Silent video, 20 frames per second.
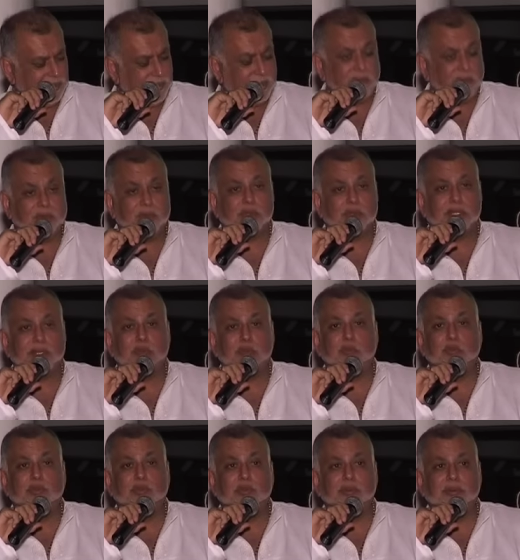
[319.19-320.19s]
and of course, I had to
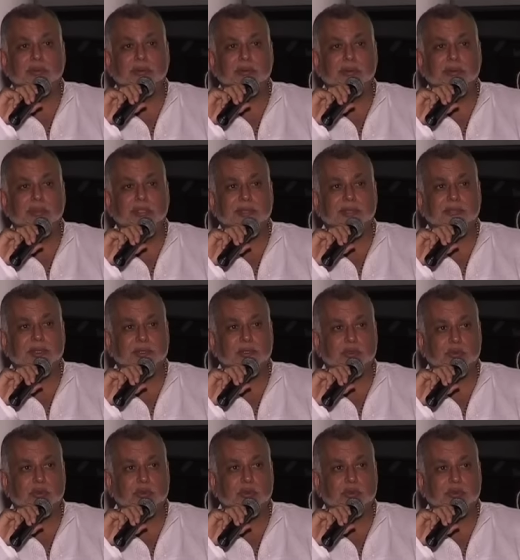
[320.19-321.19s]
look for something
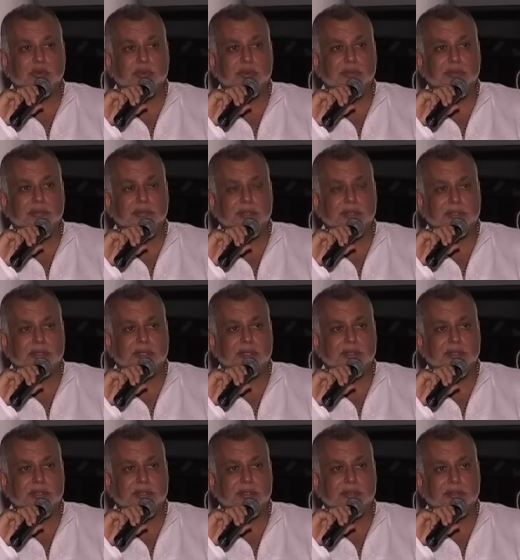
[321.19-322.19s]
to do,
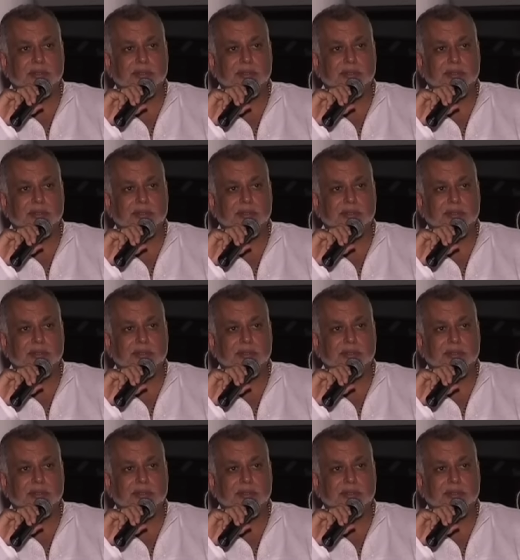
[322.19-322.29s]
business.